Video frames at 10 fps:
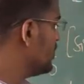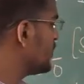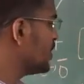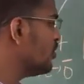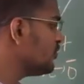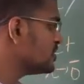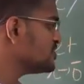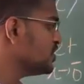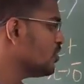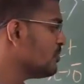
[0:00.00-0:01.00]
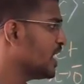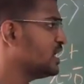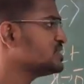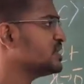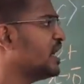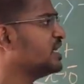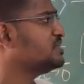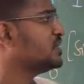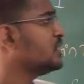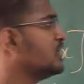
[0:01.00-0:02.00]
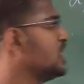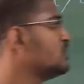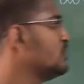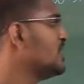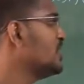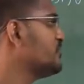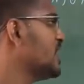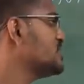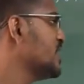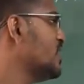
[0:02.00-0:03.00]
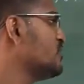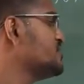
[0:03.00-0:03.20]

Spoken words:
If I go for 0 minus h, it will be left hand side of